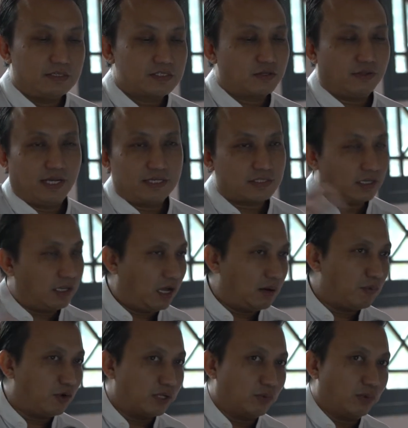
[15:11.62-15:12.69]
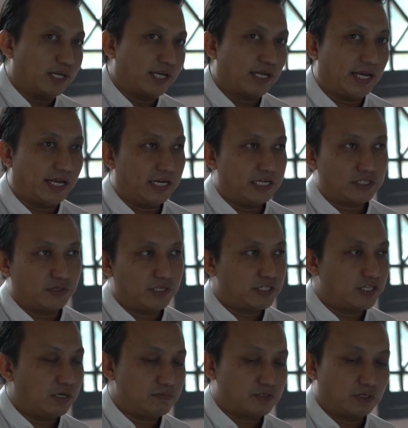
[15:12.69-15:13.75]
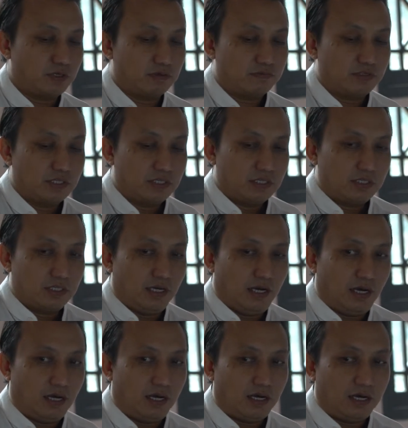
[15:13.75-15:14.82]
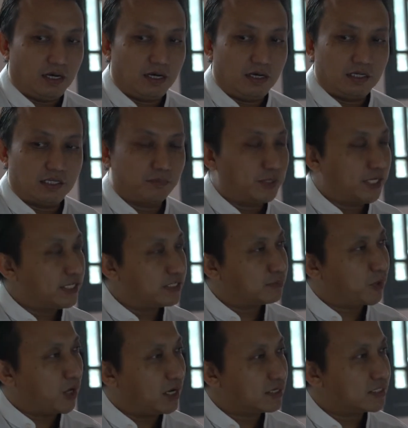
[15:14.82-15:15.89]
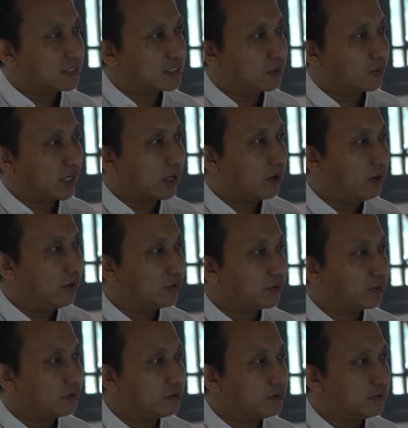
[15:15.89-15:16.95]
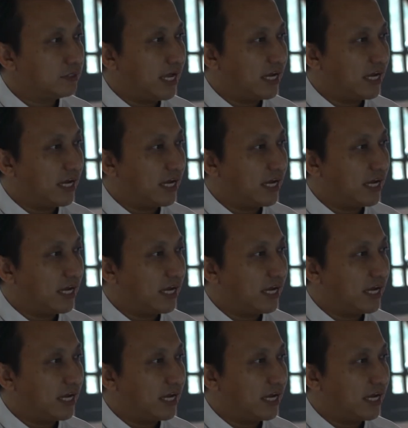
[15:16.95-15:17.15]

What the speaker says: So there's a lot more that we can get into in terms of the peace process that we're going through,